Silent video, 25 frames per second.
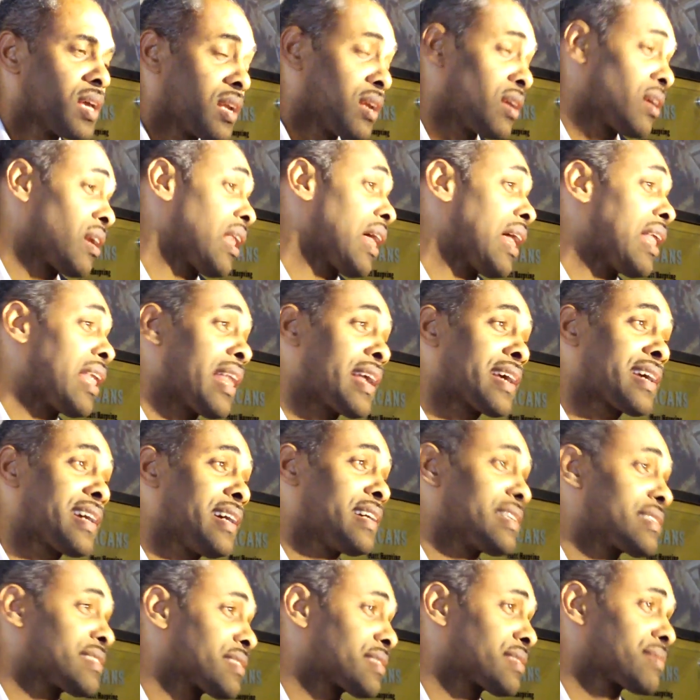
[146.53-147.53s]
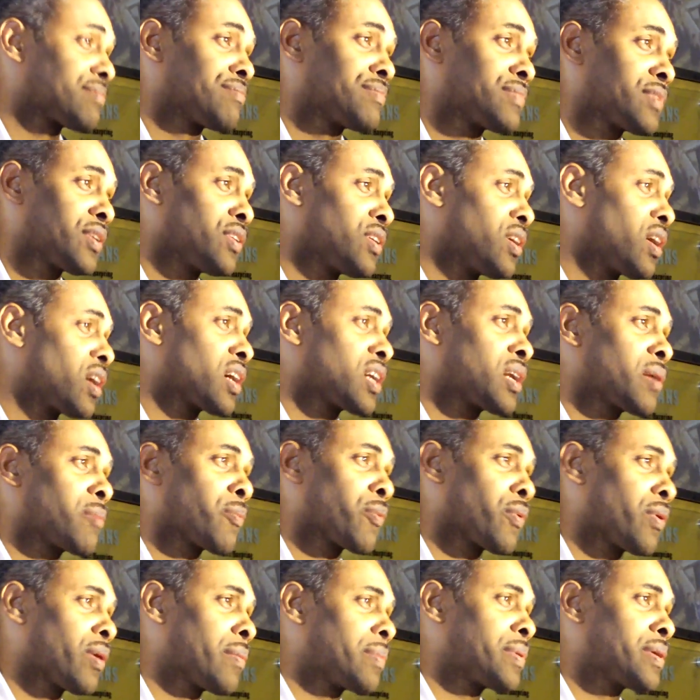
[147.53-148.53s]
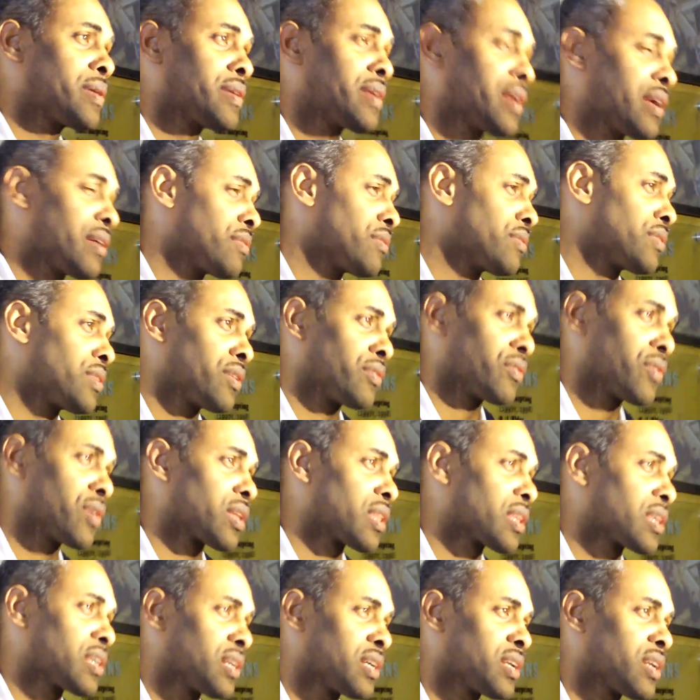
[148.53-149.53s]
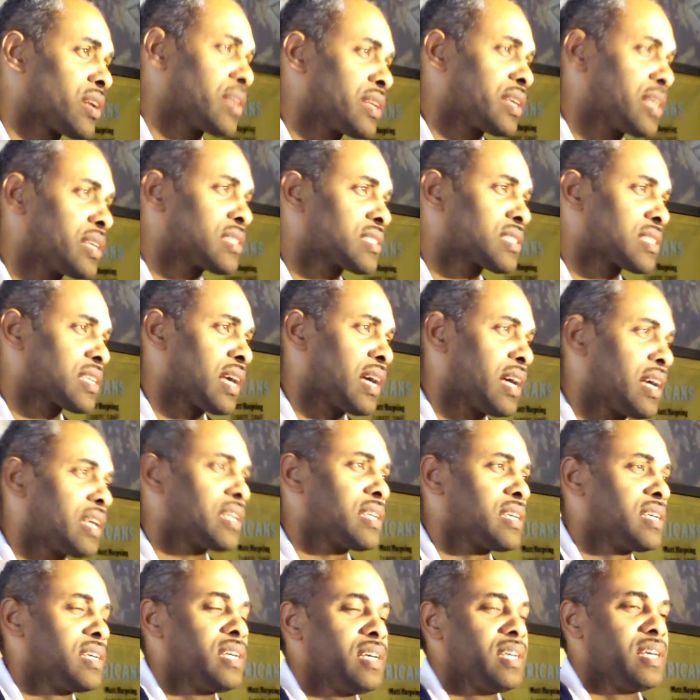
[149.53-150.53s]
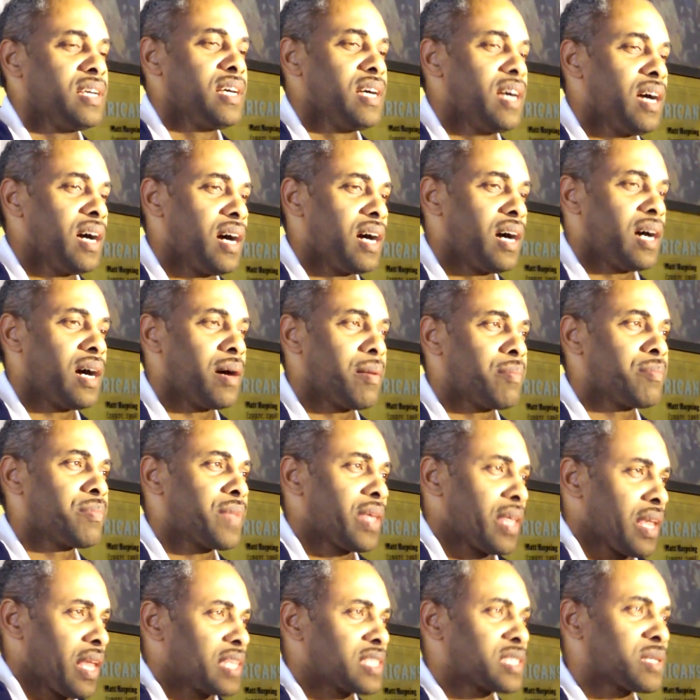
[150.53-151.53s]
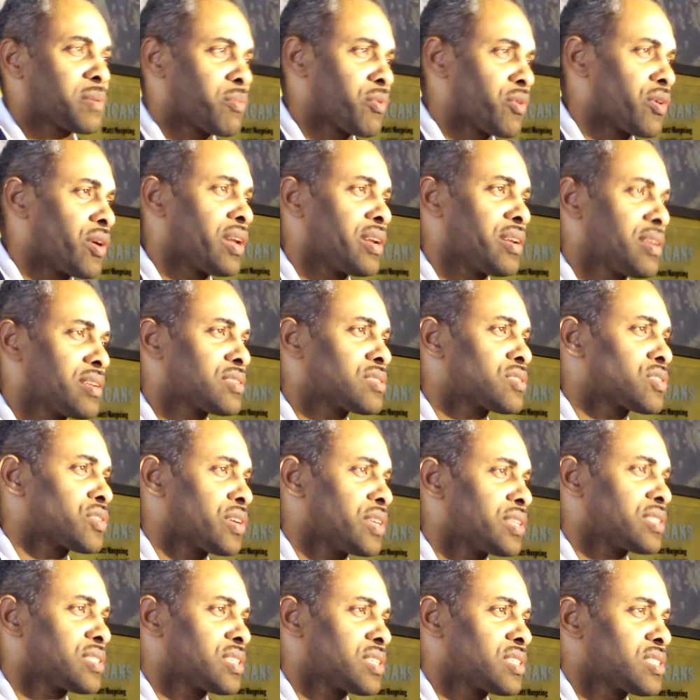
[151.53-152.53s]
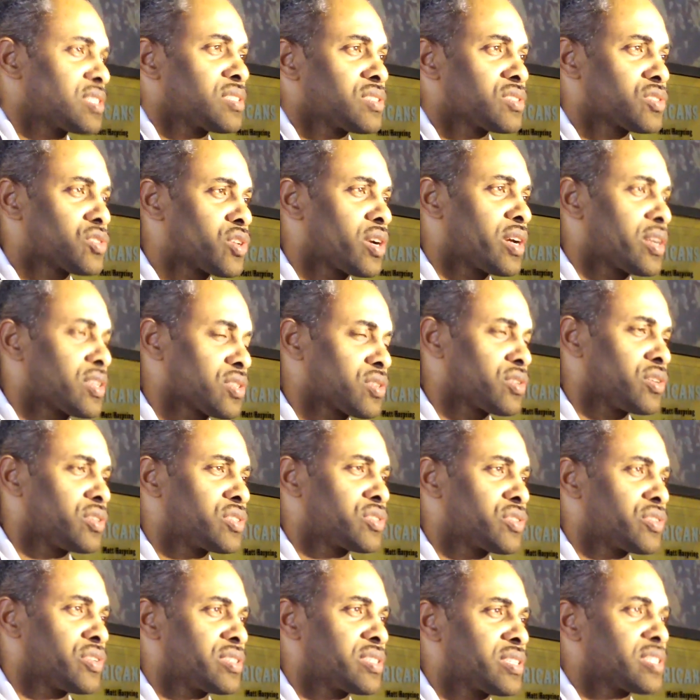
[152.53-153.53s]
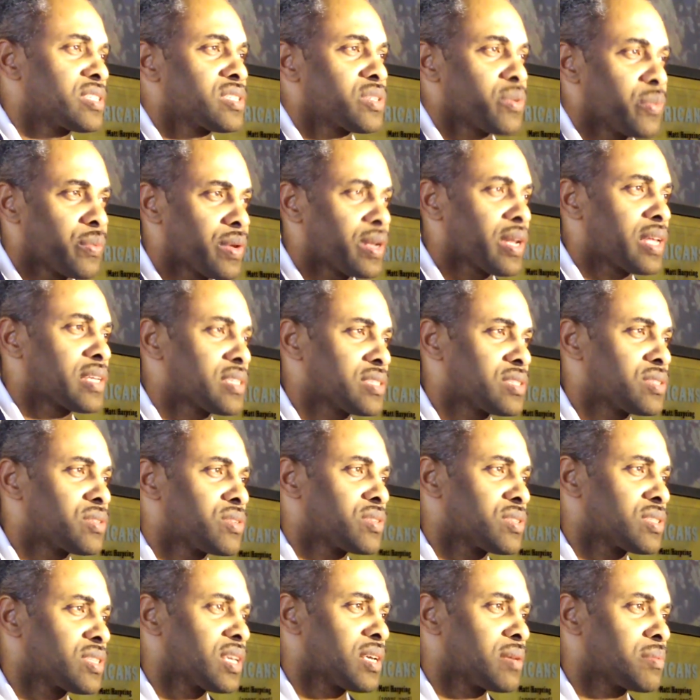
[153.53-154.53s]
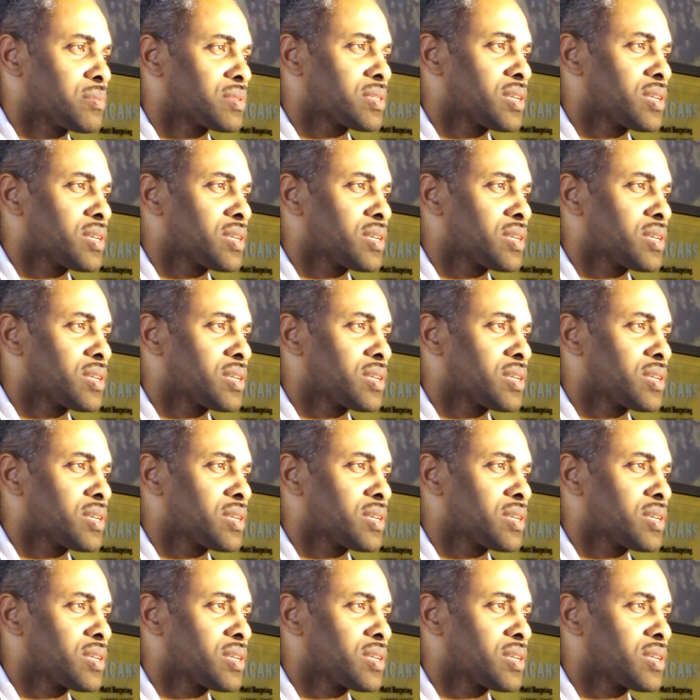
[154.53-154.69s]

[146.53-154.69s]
They're a lot like us. They're young on the perimeter. They're really good on the inside. We like to run transition, try to score in transition. We like to do the same.